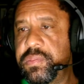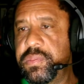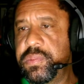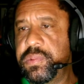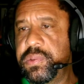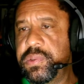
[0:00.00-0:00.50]

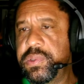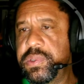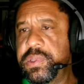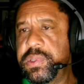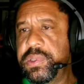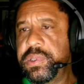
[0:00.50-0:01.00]
Let's
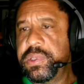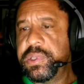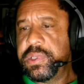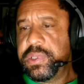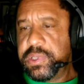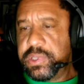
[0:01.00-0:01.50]
see, I got a
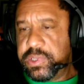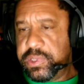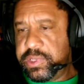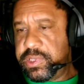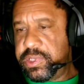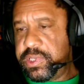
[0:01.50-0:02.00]
couple
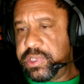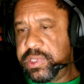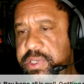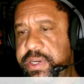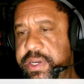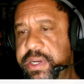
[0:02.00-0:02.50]
questions that I want
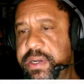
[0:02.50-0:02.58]
to ask.